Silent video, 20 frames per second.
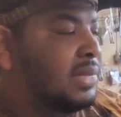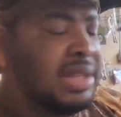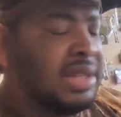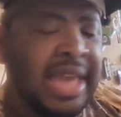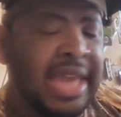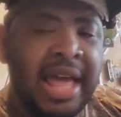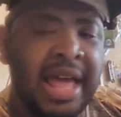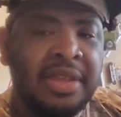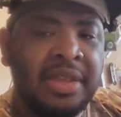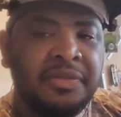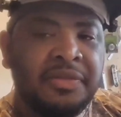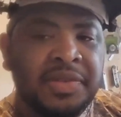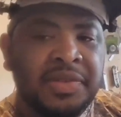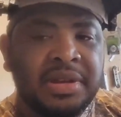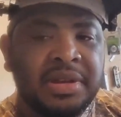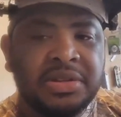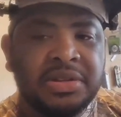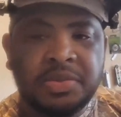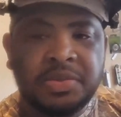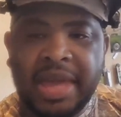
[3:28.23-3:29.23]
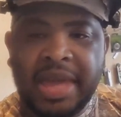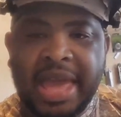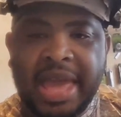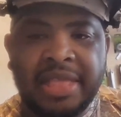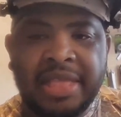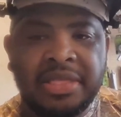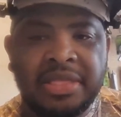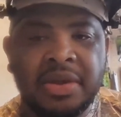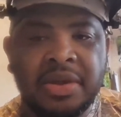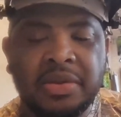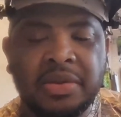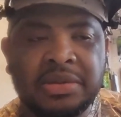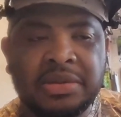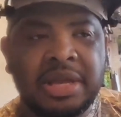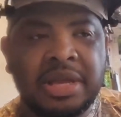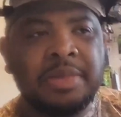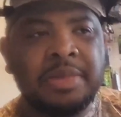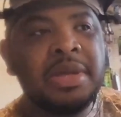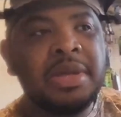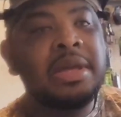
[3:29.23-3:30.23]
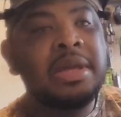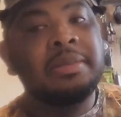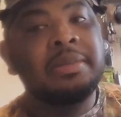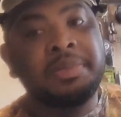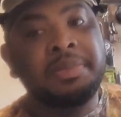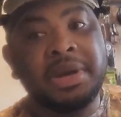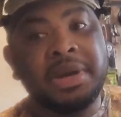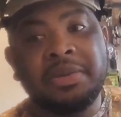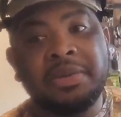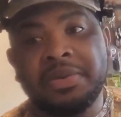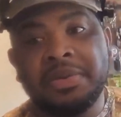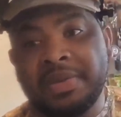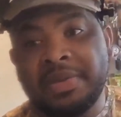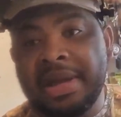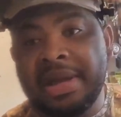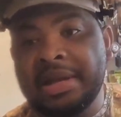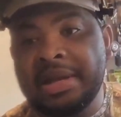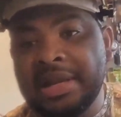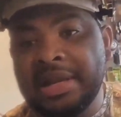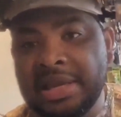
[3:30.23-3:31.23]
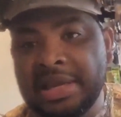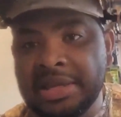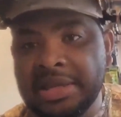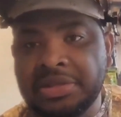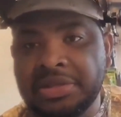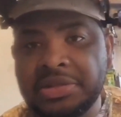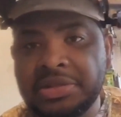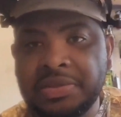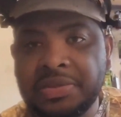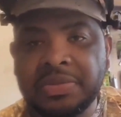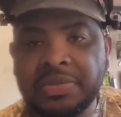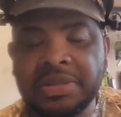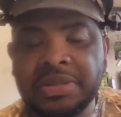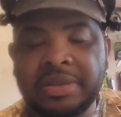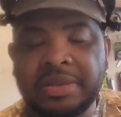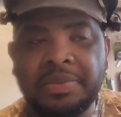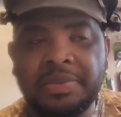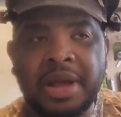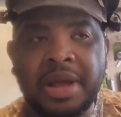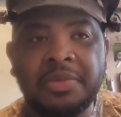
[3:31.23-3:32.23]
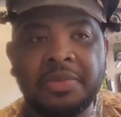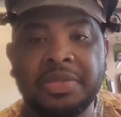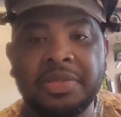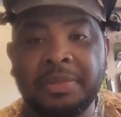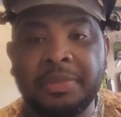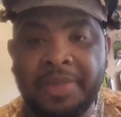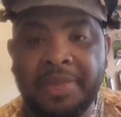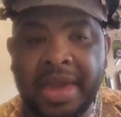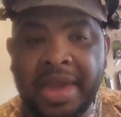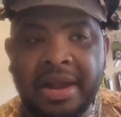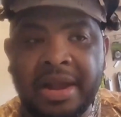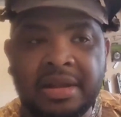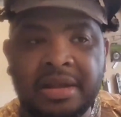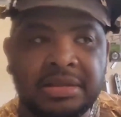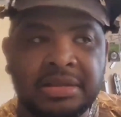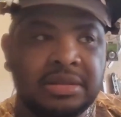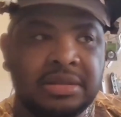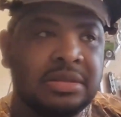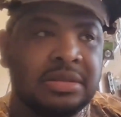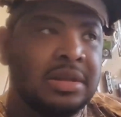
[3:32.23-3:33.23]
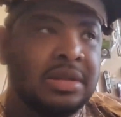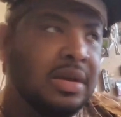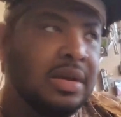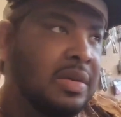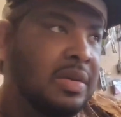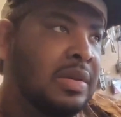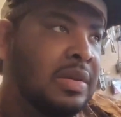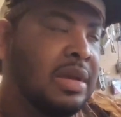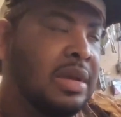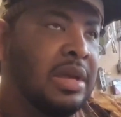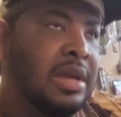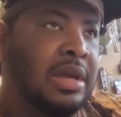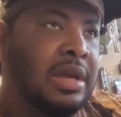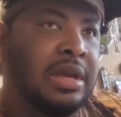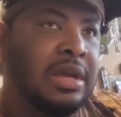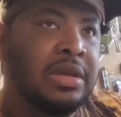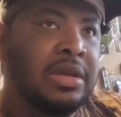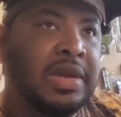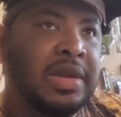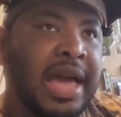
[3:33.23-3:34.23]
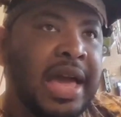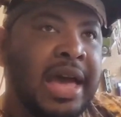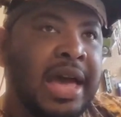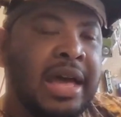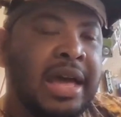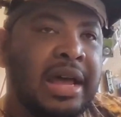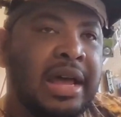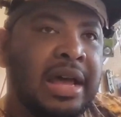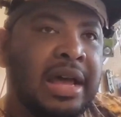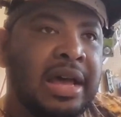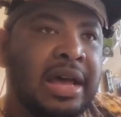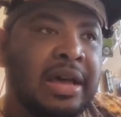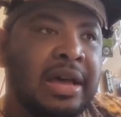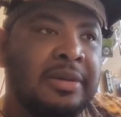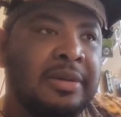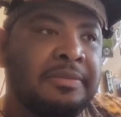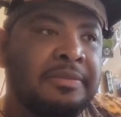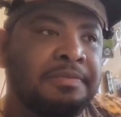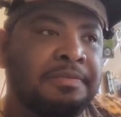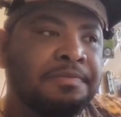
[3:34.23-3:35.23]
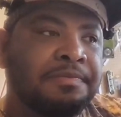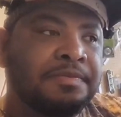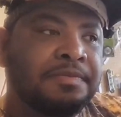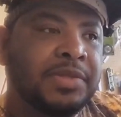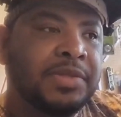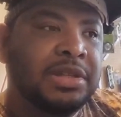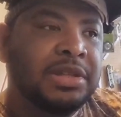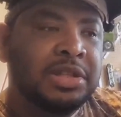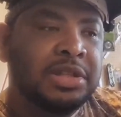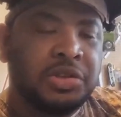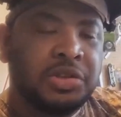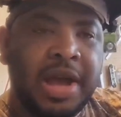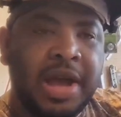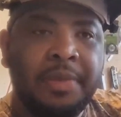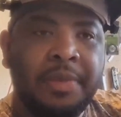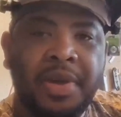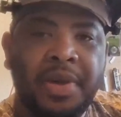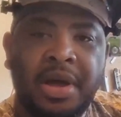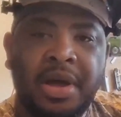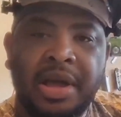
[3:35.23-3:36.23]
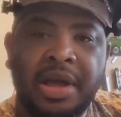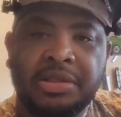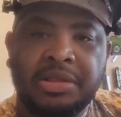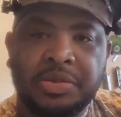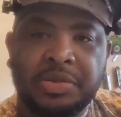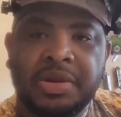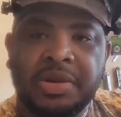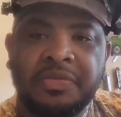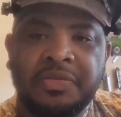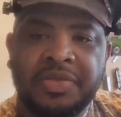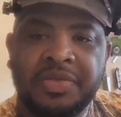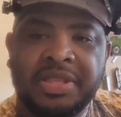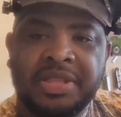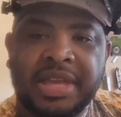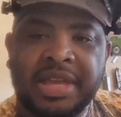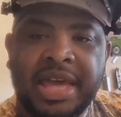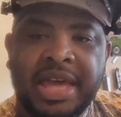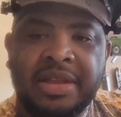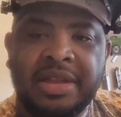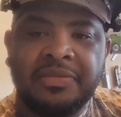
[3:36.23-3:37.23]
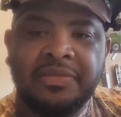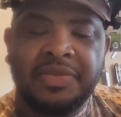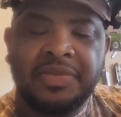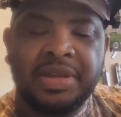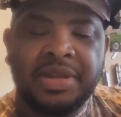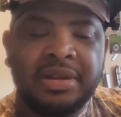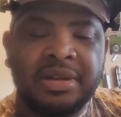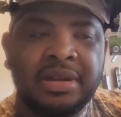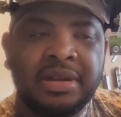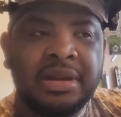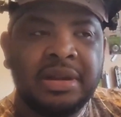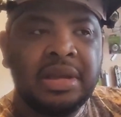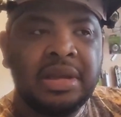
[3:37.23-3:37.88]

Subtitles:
gallon feeders. We had those up, but we ran into issue with the problem with the bears. So you got the tripod 250 gallon feeder